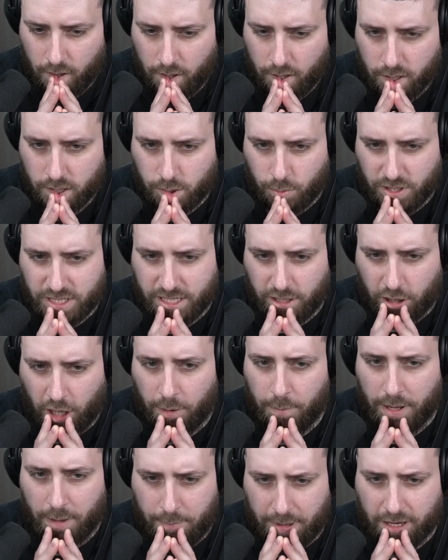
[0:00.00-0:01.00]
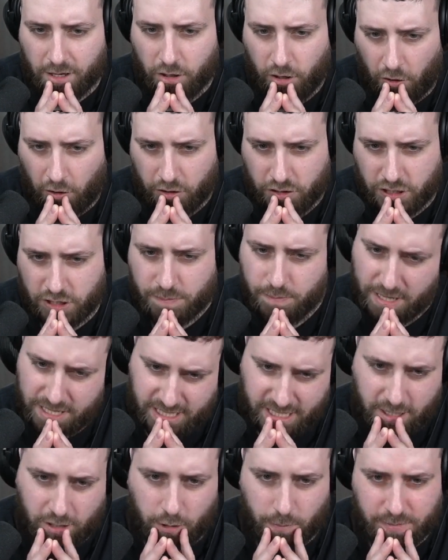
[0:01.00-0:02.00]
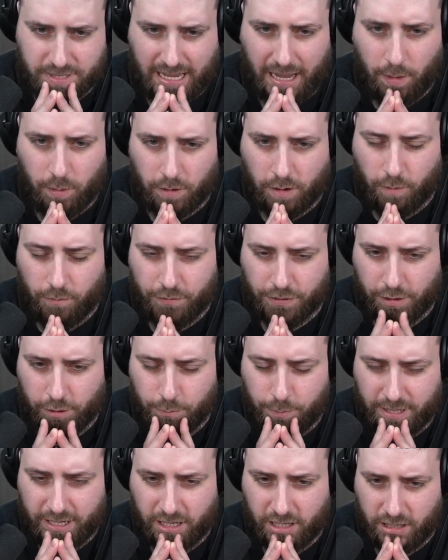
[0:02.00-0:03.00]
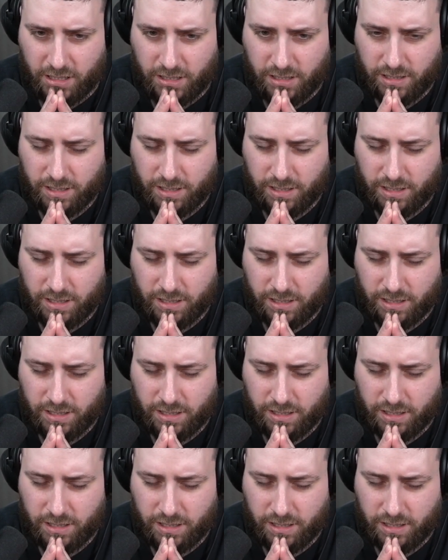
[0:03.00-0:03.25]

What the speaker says: So we still got to be a bit cautious. Misty comes out, going for the Luminion.